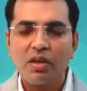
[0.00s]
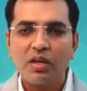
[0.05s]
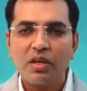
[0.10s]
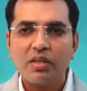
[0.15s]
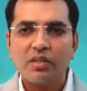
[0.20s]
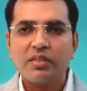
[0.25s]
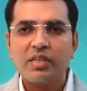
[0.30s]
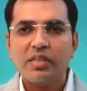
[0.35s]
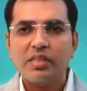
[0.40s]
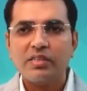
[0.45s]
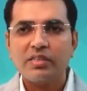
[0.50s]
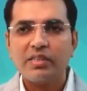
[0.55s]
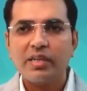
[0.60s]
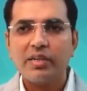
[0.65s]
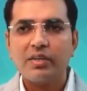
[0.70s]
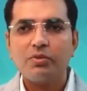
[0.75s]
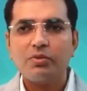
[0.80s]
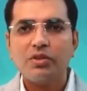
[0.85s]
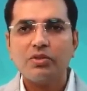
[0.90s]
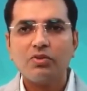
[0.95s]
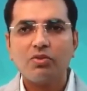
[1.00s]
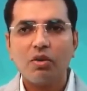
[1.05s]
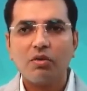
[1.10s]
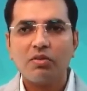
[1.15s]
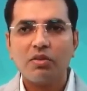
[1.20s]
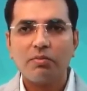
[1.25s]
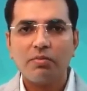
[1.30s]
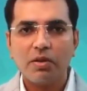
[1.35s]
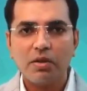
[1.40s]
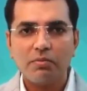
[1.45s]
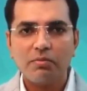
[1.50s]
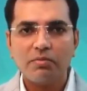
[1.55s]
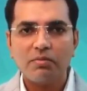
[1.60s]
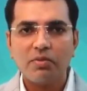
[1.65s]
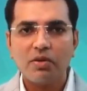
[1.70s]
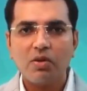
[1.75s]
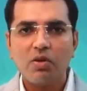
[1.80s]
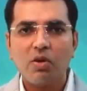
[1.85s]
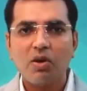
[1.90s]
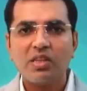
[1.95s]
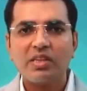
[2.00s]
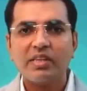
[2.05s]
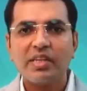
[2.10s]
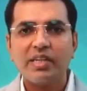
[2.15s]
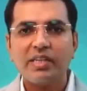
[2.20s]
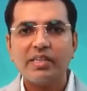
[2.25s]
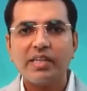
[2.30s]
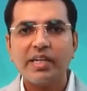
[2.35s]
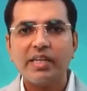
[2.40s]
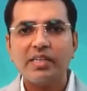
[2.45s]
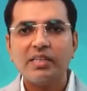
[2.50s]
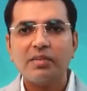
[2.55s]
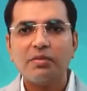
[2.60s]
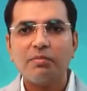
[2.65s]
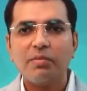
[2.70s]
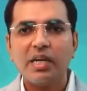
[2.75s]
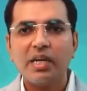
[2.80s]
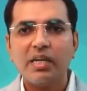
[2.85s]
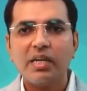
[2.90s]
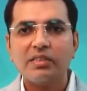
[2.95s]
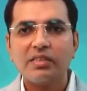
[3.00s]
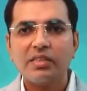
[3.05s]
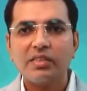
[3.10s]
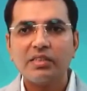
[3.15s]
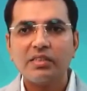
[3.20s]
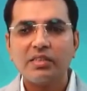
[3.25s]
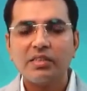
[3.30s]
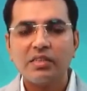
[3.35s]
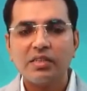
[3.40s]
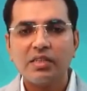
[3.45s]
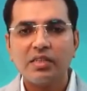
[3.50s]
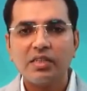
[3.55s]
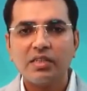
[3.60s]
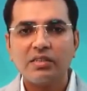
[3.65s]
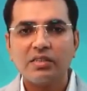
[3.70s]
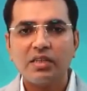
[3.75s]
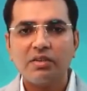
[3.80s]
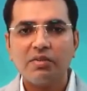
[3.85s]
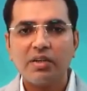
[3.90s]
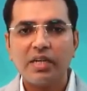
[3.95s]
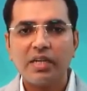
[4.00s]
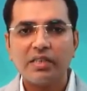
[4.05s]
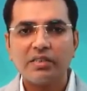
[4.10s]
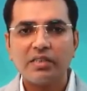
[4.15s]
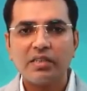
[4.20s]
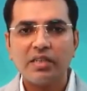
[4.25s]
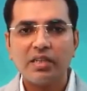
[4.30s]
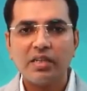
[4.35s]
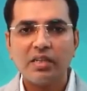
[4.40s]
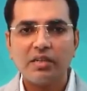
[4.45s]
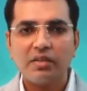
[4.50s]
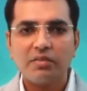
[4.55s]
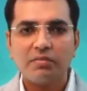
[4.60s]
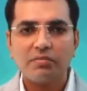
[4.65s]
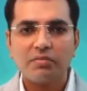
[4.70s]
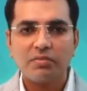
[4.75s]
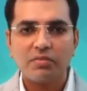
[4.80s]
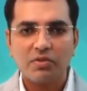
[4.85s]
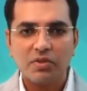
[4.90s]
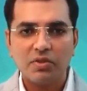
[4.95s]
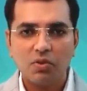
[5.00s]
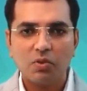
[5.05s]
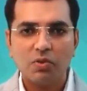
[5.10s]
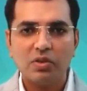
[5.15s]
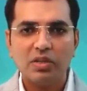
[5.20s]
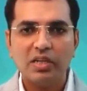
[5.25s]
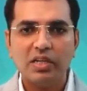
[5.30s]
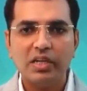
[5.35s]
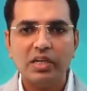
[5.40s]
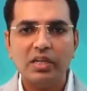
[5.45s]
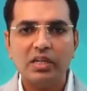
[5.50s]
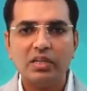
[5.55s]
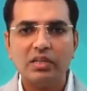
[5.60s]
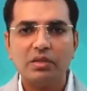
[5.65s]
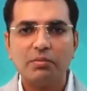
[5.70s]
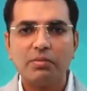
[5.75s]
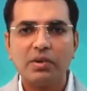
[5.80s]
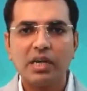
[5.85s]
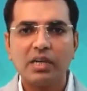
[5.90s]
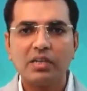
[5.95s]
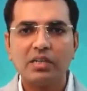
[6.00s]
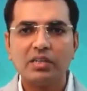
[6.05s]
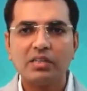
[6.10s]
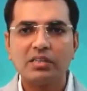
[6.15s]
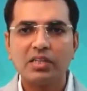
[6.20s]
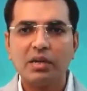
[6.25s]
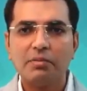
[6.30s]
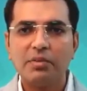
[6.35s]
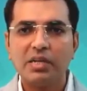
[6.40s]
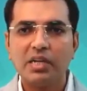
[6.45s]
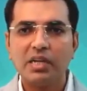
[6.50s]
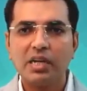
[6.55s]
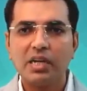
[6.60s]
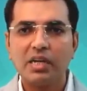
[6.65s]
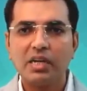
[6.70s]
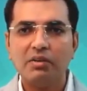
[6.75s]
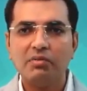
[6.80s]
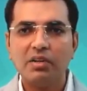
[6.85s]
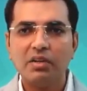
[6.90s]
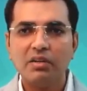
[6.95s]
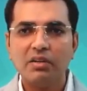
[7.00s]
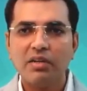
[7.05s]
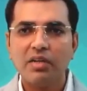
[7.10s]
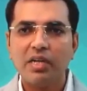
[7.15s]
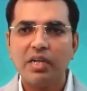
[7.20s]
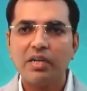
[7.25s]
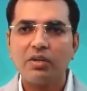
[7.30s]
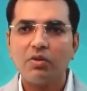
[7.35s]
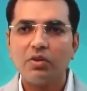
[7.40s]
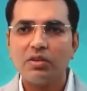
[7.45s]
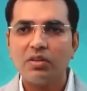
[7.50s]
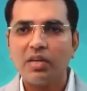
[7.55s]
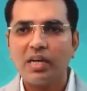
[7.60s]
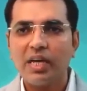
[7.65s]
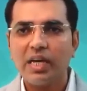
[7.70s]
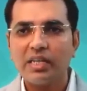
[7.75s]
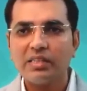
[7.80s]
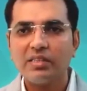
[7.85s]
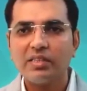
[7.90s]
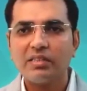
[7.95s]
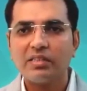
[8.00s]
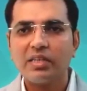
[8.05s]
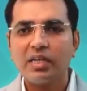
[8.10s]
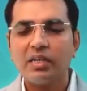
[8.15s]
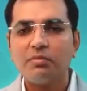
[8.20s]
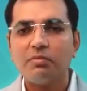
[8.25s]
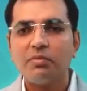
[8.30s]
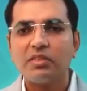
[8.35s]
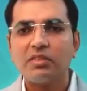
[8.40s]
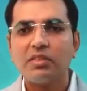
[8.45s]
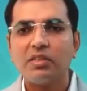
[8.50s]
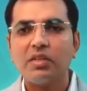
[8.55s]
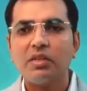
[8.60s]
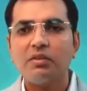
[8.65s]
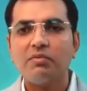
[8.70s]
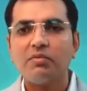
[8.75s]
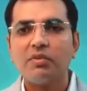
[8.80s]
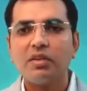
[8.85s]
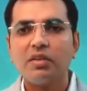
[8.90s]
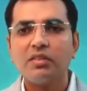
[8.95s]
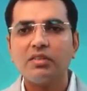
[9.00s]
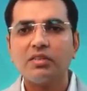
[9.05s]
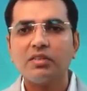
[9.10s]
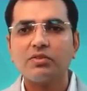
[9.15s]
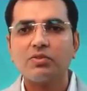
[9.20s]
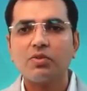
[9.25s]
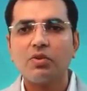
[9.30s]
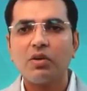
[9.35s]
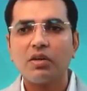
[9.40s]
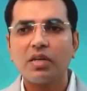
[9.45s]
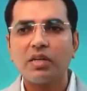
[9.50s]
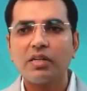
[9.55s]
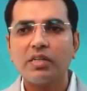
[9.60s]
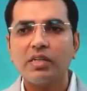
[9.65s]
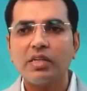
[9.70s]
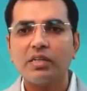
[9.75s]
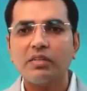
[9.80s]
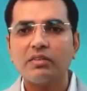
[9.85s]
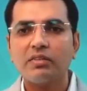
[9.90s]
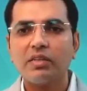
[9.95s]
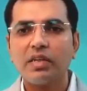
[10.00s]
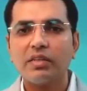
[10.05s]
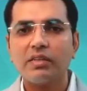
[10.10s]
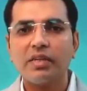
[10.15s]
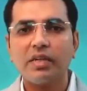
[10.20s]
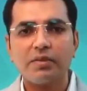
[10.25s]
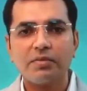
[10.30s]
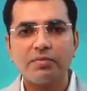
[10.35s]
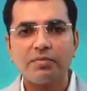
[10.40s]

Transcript: They decide to dissolve the firm. On that debt, balance sheet is given as under. Only the partners' capital are given, and on the asset side, machinery, furniture, stock, and debtors are there.